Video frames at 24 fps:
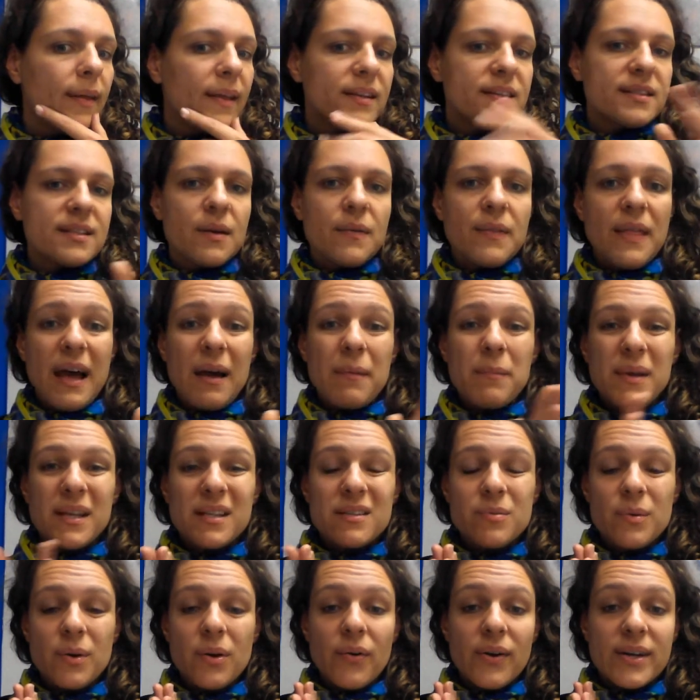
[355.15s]
So that
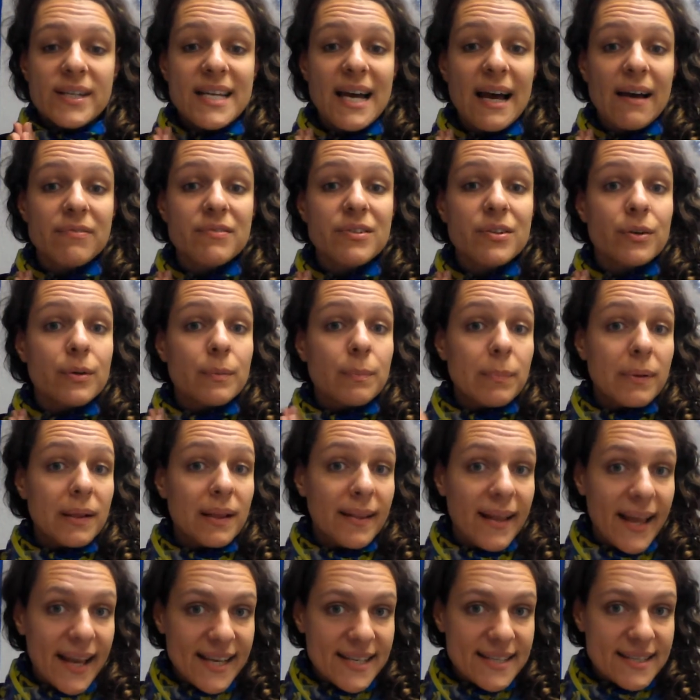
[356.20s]
means we're going to have to
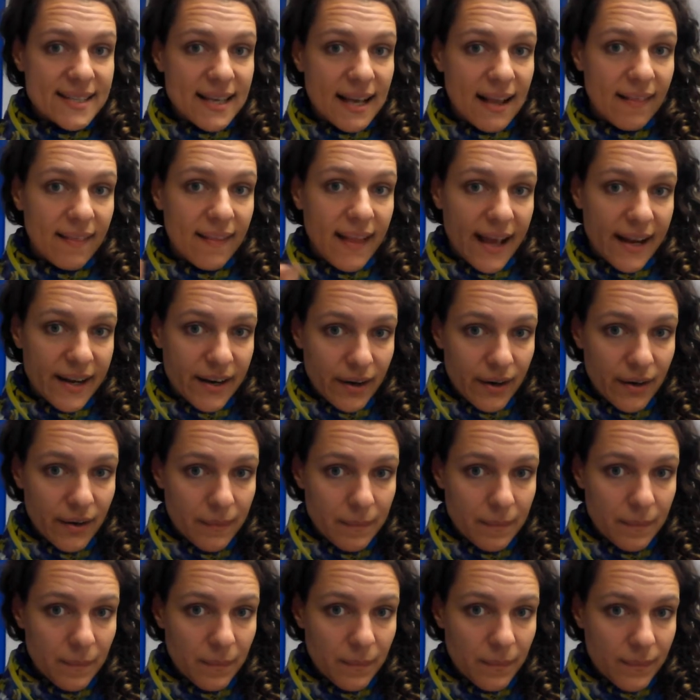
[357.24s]
replace a letter
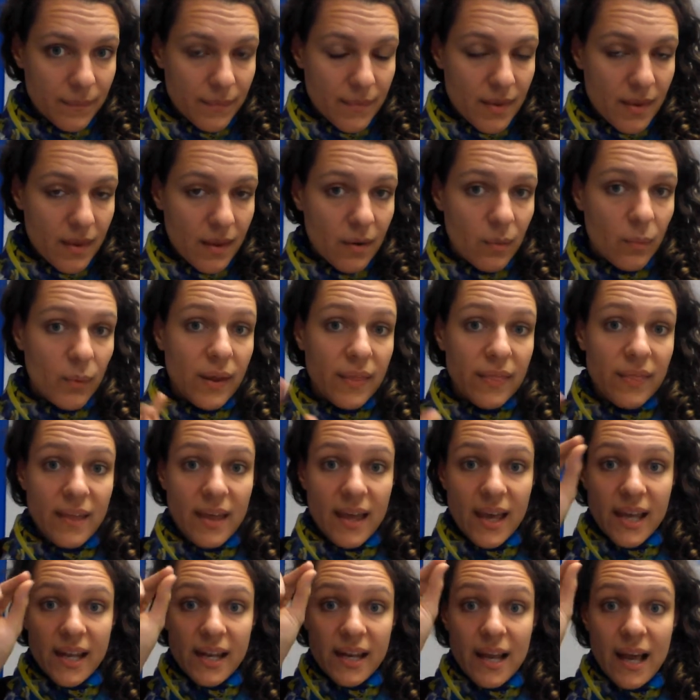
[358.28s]
with
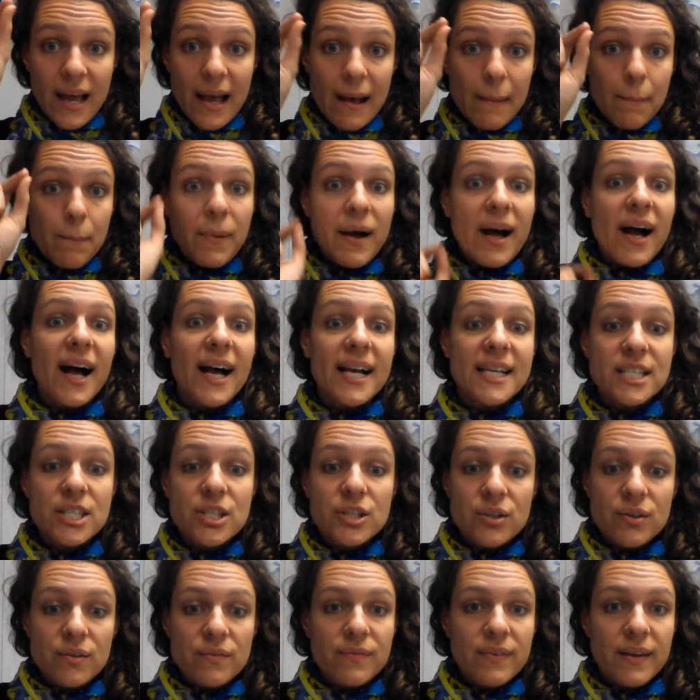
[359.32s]
an
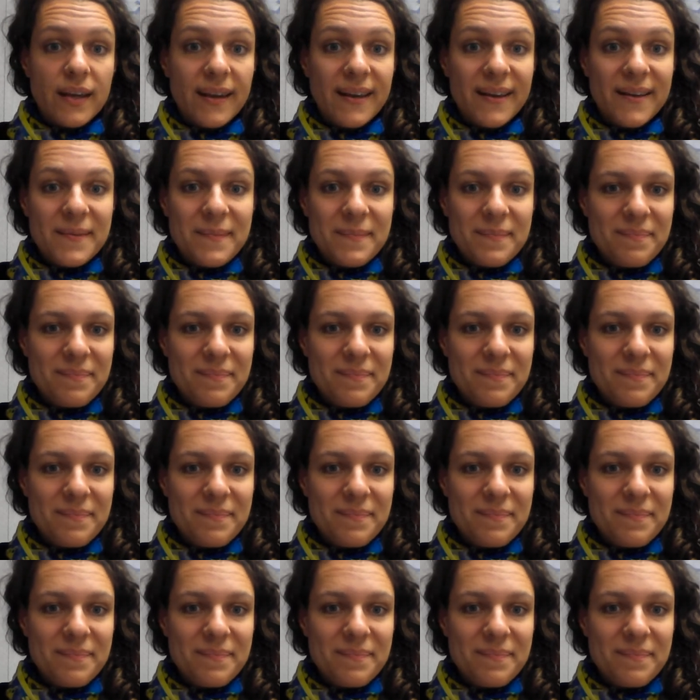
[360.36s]
apostrophe.